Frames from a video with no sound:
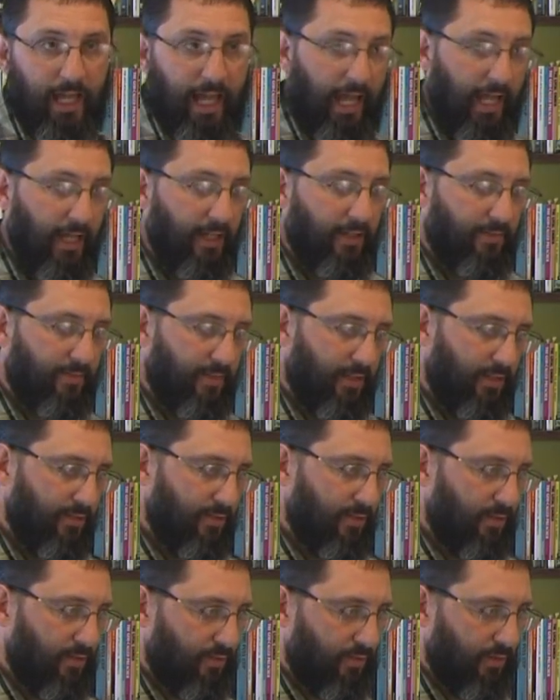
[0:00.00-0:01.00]
adding
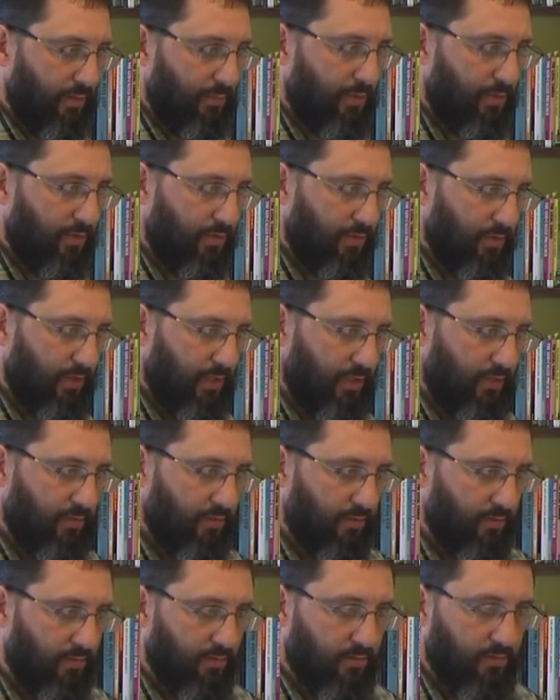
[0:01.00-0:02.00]
things to the Scriptures and
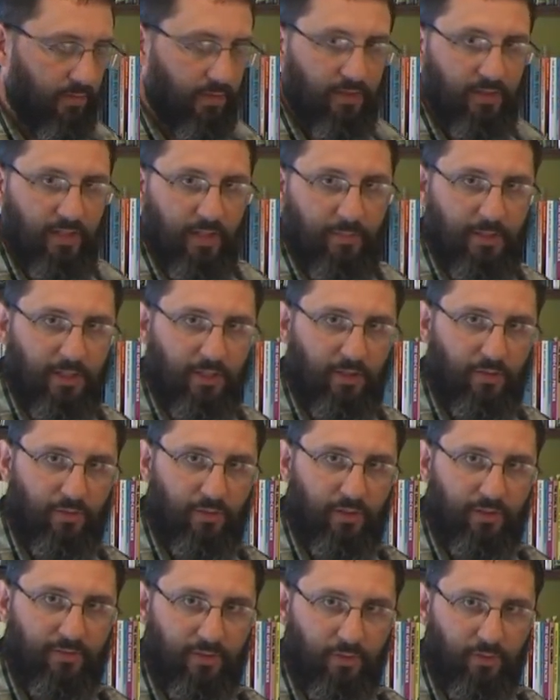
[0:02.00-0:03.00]
then condemning
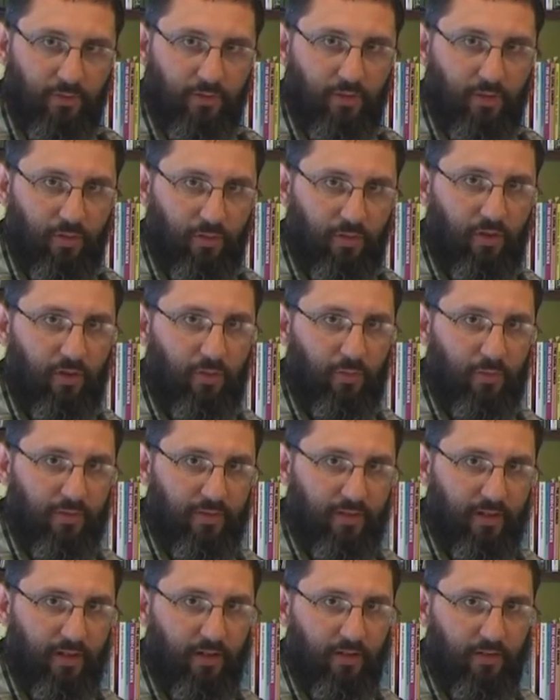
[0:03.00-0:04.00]
you if you don't go along
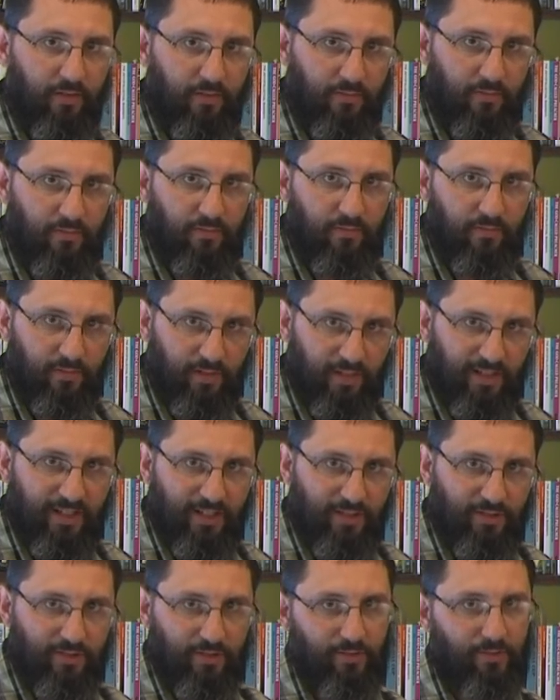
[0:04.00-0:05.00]
with their
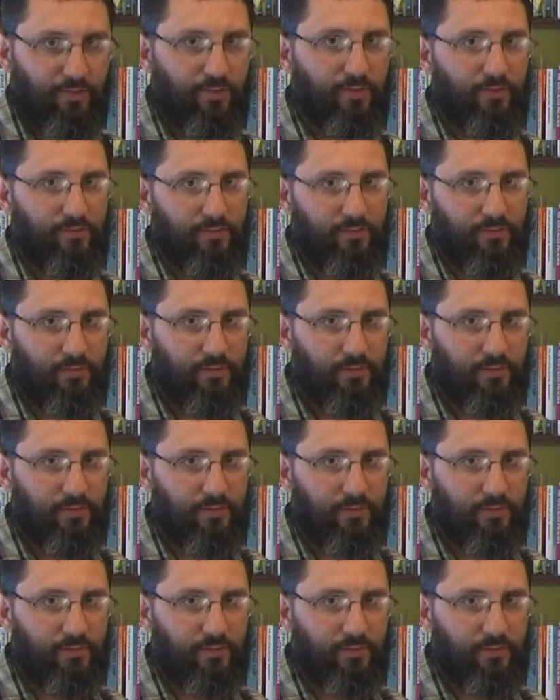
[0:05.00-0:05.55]
additions.